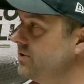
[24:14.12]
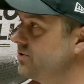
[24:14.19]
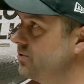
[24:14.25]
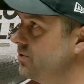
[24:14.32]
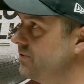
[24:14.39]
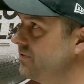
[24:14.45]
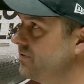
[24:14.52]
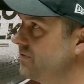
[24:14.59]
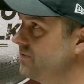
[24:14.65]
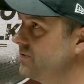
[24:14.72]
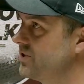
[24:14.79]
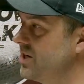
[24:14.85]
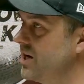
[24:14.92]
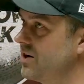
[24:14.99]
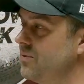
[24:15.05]
I'd sort
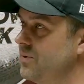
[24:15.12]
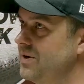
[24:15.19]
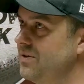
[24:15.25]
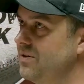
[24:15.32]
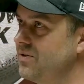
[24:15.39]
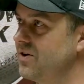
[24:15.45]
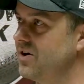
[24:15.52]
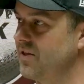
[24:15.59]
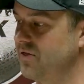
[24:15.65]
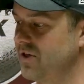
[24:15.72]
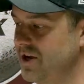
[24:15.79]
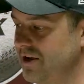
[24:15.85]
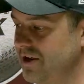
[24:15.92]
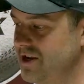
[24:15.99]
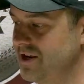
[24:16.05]
of stuck with, I
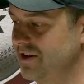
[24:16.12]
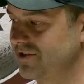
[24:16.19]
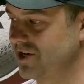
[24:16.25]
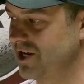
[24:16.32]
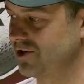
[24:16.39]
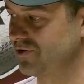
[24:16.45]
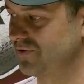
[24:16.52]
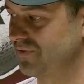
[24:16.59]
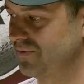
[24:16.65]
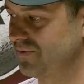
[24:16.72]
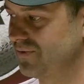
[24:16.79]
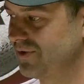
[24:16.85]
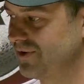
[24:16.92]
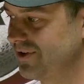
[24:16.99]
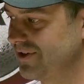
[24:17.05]
think
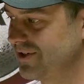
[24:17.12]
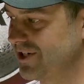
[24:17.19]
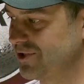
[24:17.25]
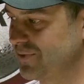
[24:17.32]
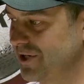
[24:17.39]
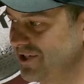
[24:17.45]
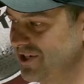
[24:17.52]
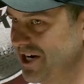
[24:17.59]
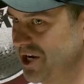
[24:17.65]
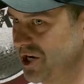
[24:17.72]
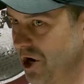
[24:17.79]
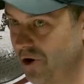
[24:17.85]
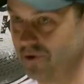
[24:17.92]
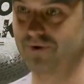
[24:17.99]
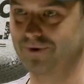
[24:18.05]
international T20s
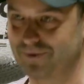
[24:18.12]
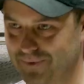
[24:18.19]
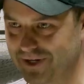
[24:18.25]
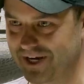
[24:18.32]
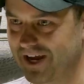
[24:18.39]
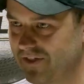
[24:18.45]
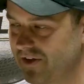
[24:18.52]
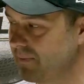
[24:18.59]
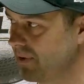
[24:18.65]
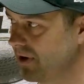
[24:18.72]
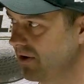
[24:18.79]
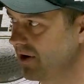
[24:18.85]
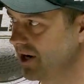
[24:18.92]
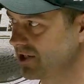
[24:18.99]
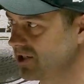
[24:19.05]
need to go altogether,
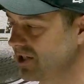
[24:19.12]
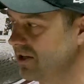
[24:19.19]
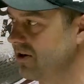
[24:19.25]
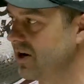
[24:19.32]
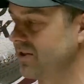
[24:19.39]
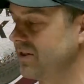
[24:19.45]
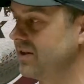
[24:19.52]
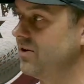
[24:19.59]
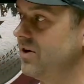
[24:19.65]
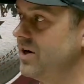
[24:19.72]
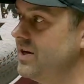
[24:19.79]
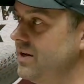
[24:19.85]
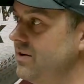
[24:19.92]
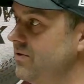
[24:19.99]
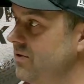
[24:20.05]
but I actually like the
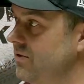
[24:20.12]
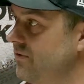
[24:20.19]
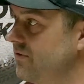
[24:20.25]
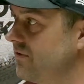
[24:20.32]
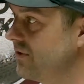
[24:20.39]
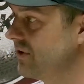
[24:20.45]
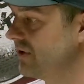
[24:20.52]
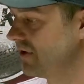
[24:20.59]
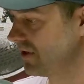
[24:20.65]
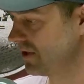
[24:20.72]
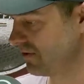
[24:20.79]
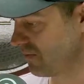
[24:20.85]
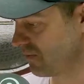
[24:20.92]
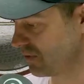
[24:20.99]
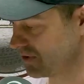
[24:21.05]
idea of
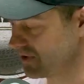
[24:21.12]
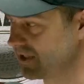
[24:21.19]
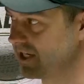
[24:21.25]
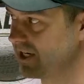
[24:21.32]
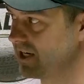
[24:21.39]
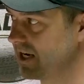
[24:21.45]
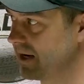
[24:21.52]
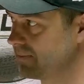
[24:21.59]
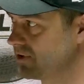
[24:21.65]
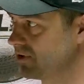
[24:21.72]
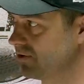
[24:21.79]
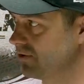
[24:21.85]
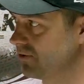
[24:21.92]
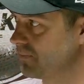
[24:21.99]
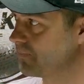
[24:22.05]
what's leading
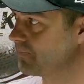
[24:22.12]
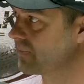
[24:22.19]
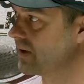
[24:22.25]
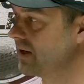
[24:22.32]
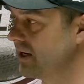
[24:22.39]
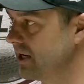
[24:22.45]
up to